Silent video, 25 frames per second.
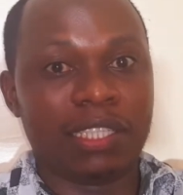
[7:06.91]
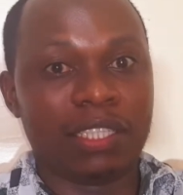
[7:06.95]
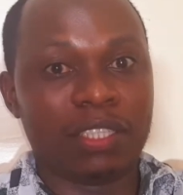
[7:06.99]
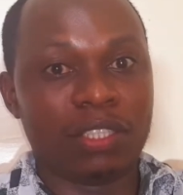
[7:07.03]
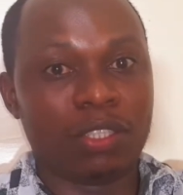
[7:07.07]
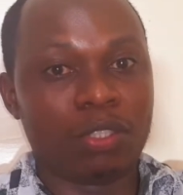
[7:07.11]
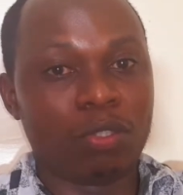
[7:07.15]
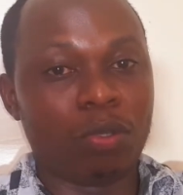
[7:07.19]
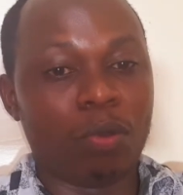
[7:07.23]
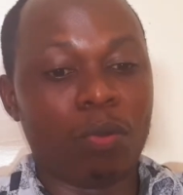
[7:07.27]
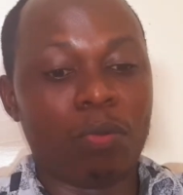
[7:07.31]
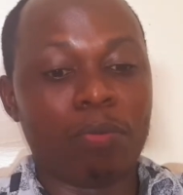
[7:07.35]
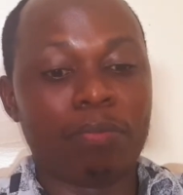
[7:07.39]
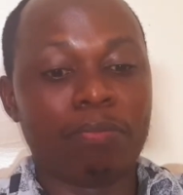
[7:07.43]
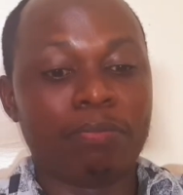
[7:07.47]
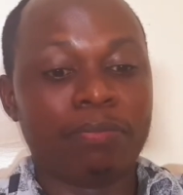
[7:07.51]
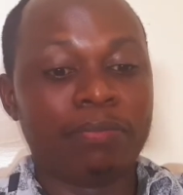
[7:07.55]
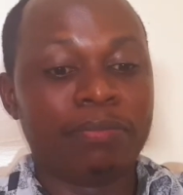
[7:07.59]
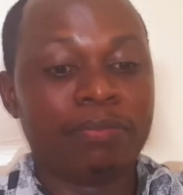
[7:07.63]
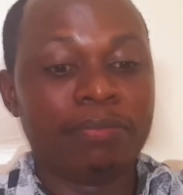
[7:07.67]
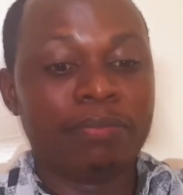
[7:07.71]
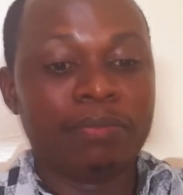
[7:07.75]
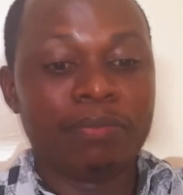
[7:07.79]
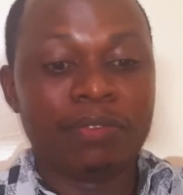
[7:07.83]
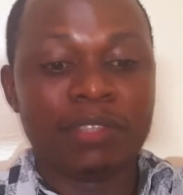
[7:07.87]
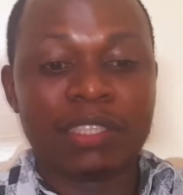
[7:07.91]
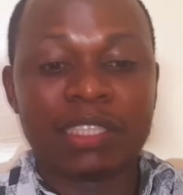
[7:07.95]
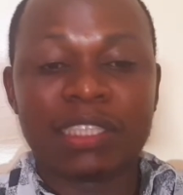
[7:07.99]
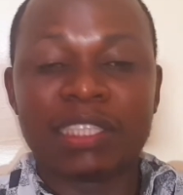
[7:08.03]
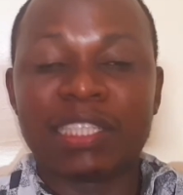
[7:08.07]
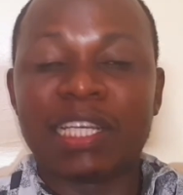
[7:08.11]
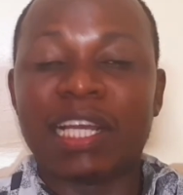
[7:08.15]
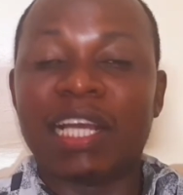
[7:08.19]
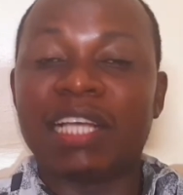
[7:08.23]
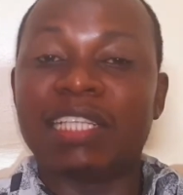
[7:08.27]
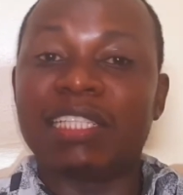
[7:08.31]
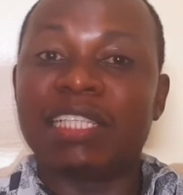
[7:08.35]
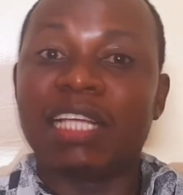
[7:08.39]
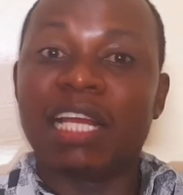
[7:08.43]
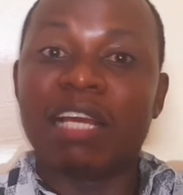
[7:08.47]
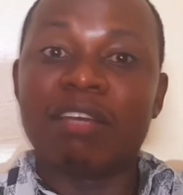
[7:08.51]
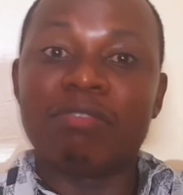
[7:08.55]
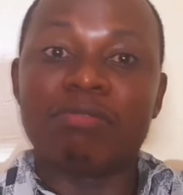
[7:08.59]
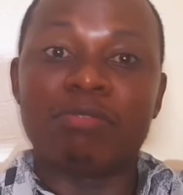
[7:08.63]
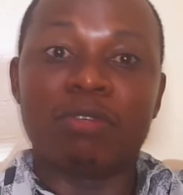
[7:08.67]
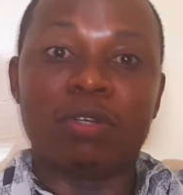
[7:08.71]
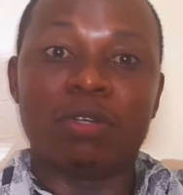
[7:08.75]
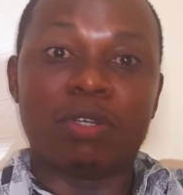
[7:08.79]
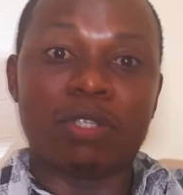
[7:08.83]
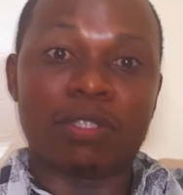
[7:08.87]
So, as
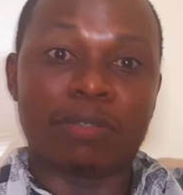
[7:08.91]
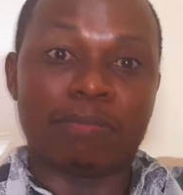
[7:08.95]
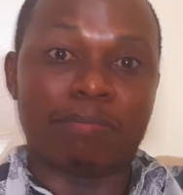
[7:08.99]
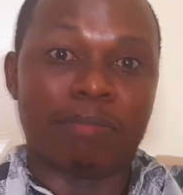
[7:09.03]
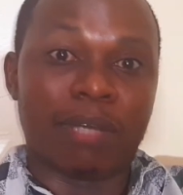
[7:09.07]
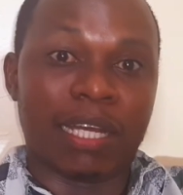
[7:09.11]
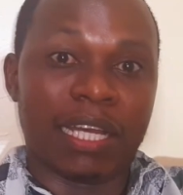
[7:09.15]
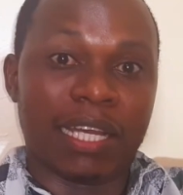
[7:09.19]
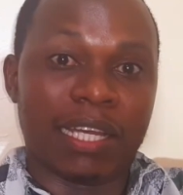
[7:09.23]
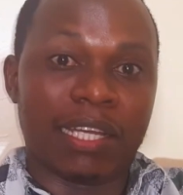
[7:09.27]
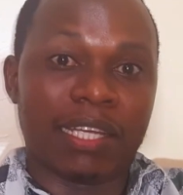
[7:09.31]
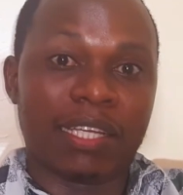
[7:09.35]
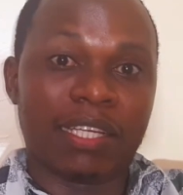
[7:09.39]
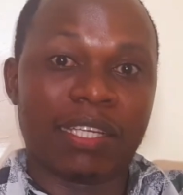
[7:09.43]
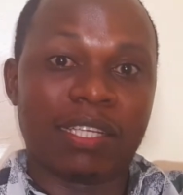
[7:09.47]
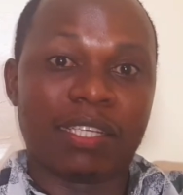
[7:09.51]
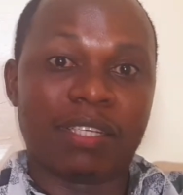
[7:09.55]
life goes by,